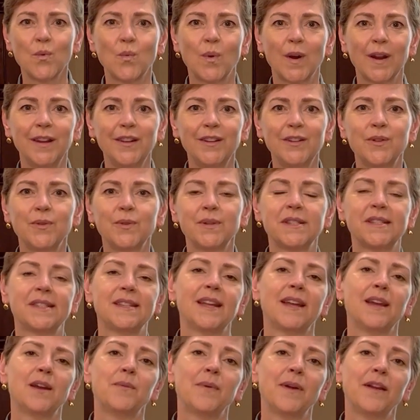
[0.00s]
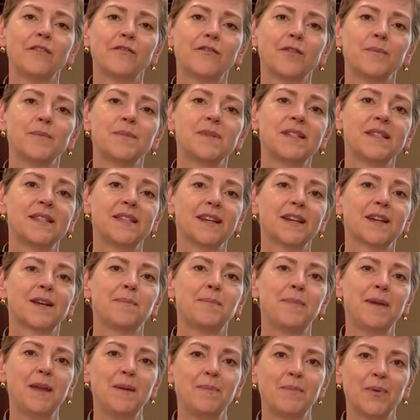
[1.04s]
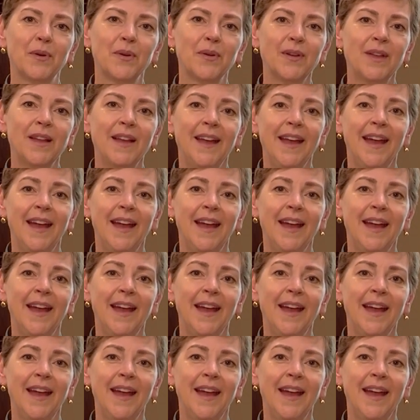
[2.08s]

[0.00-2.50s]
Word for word: want to do is stay away from sick people.